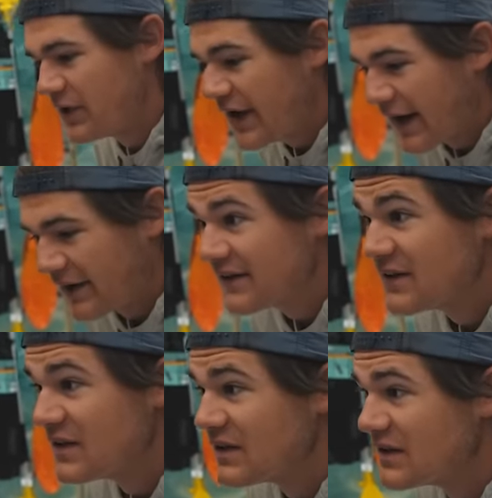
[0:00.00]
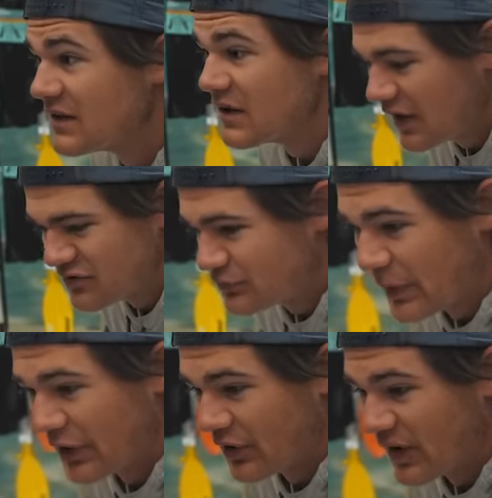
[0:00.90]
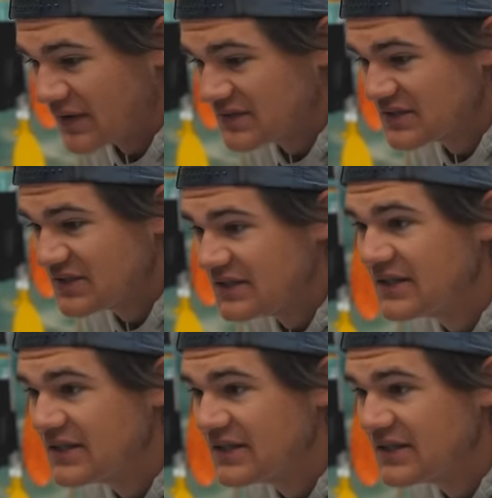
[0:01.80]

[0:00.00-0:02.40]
Yak loves spinning rods.